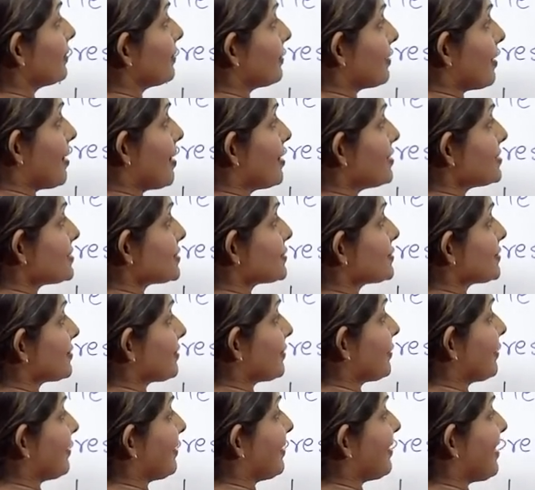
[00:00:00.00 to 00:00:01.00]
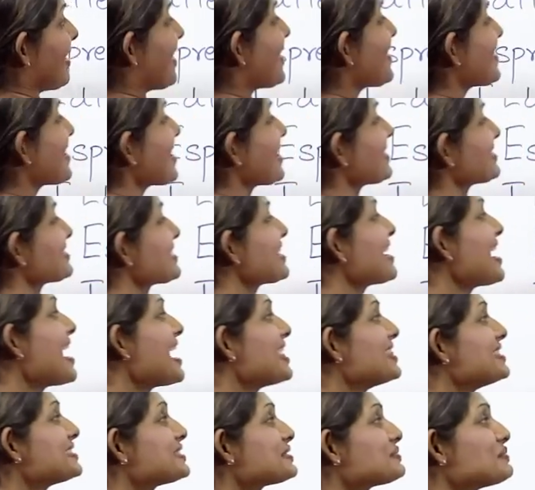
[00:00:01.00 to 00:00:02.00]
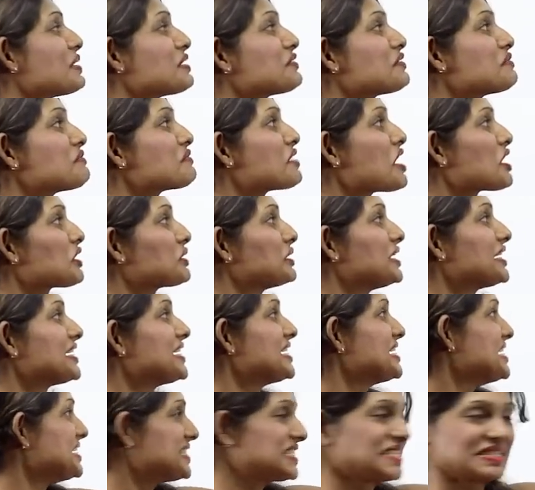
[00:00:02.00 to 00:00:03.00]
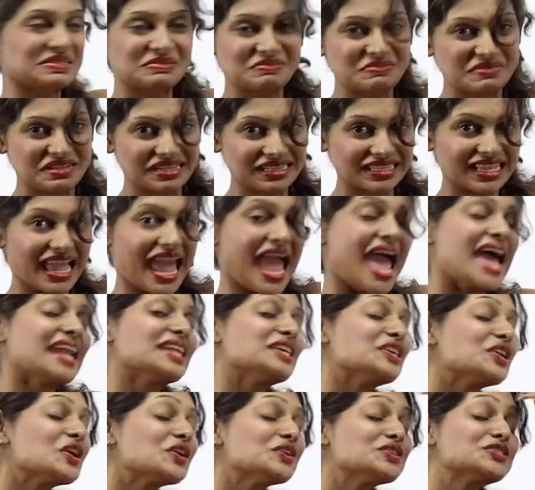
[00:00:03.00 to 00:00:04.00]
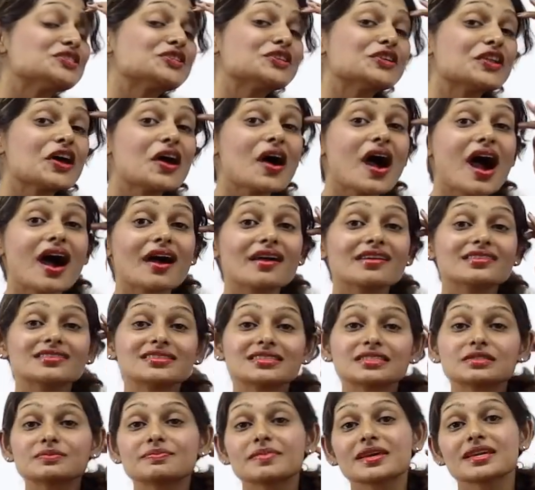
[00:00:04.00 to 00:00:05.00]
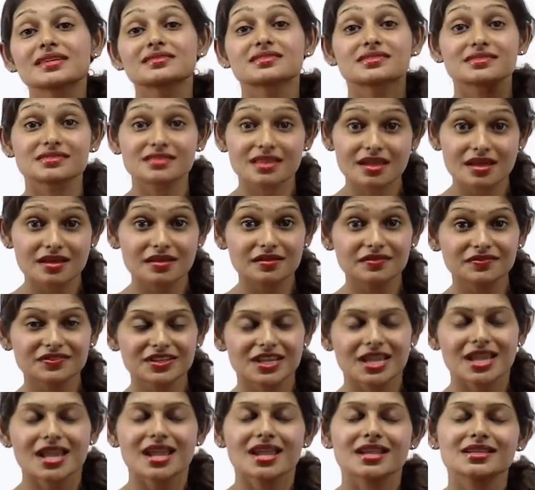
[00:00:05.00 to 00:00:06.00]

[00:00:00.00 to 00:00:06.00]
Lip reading: Yes, alright, this is made from regular heated milk, and you know, do you know how it is being served?